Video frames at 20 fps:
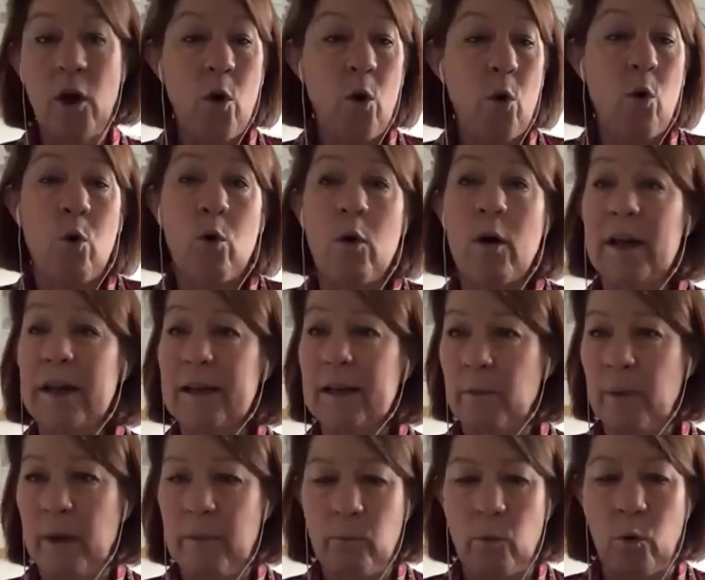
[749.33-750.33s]
or a
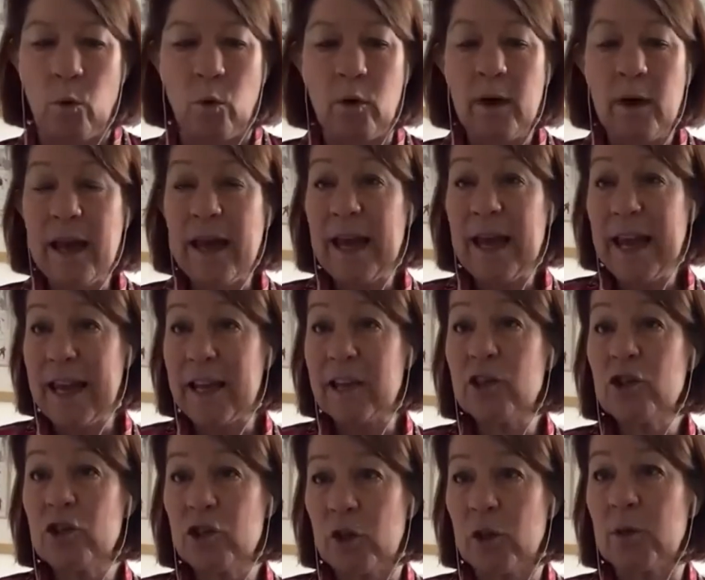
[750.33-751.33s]
little bit more,
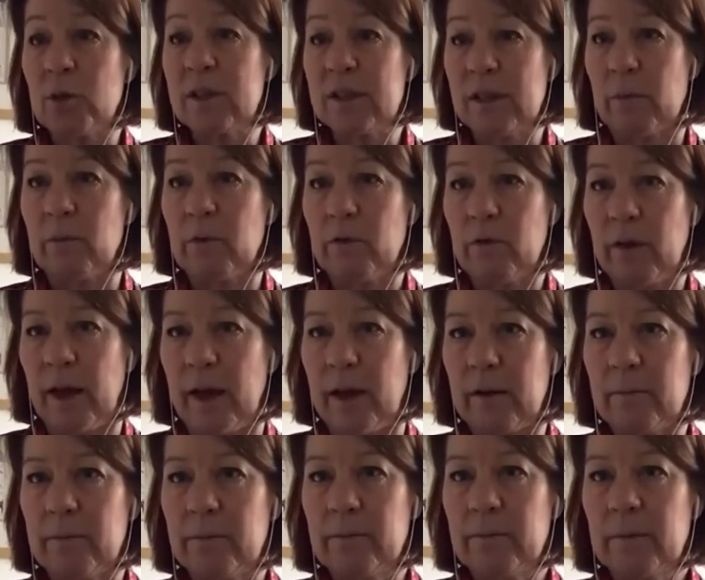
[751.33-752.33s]
into
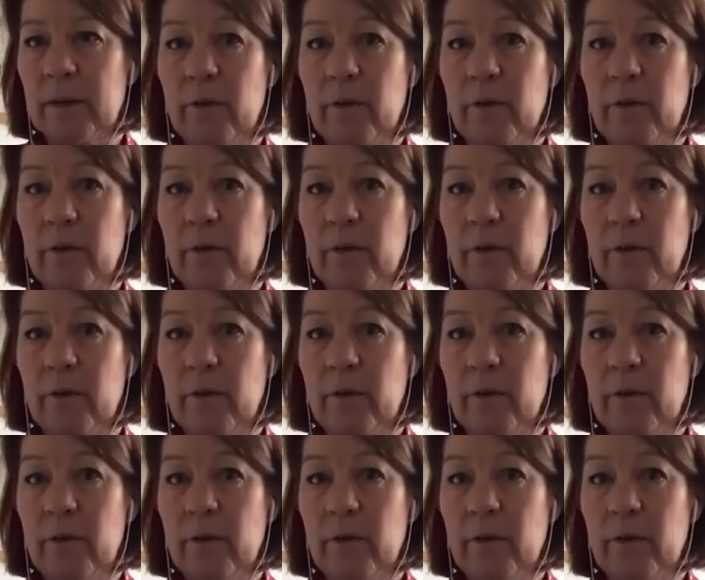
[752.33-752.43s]
something.